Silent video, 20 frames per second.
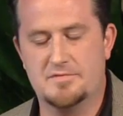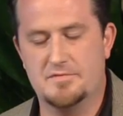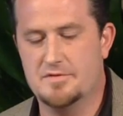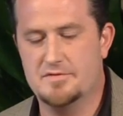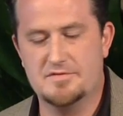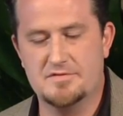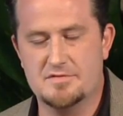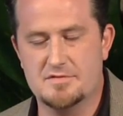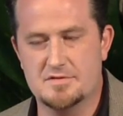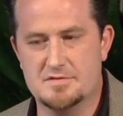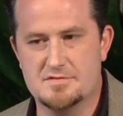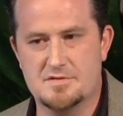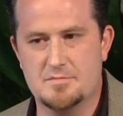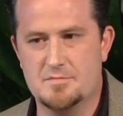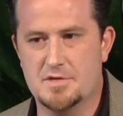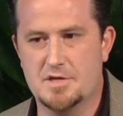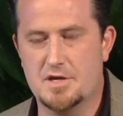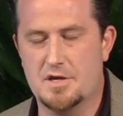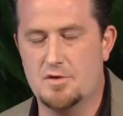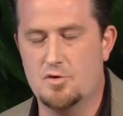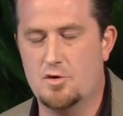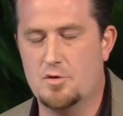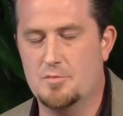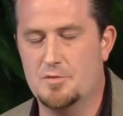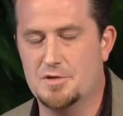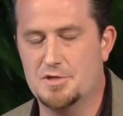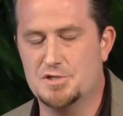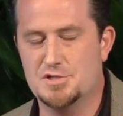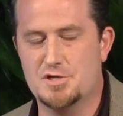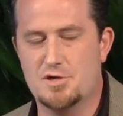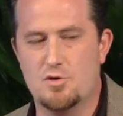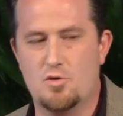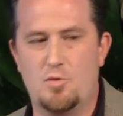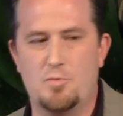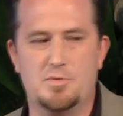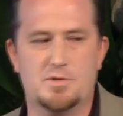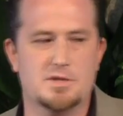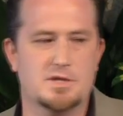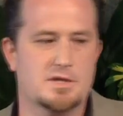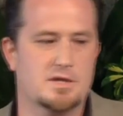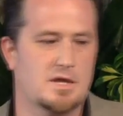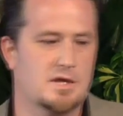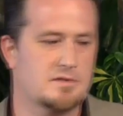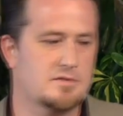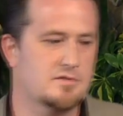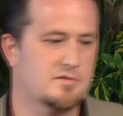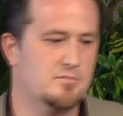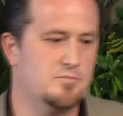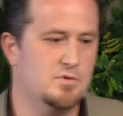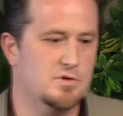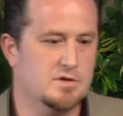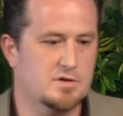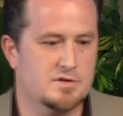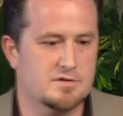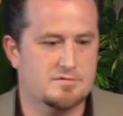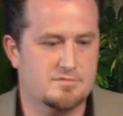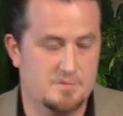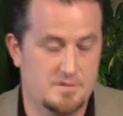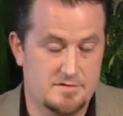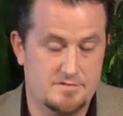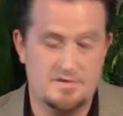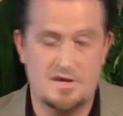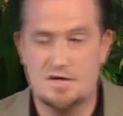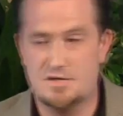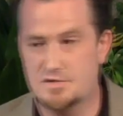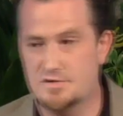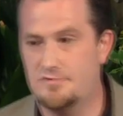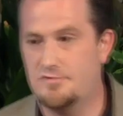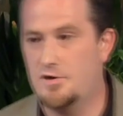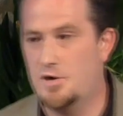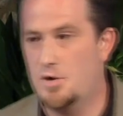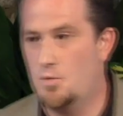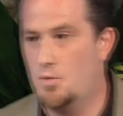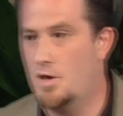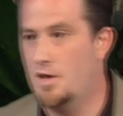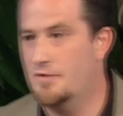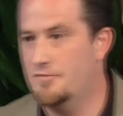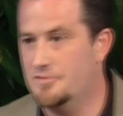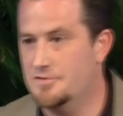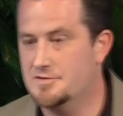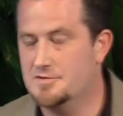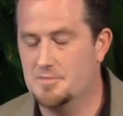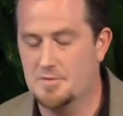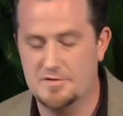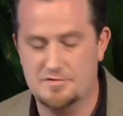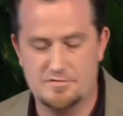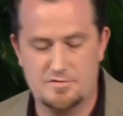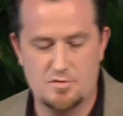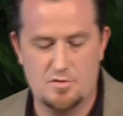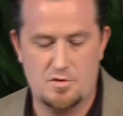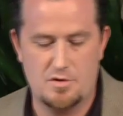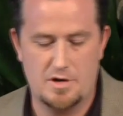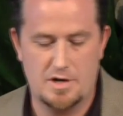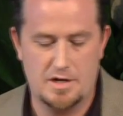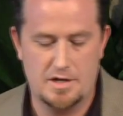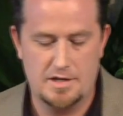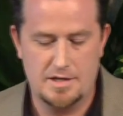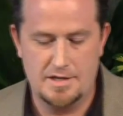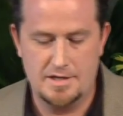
this isn't something I normally share openly like this, but it's actually very relevant to my story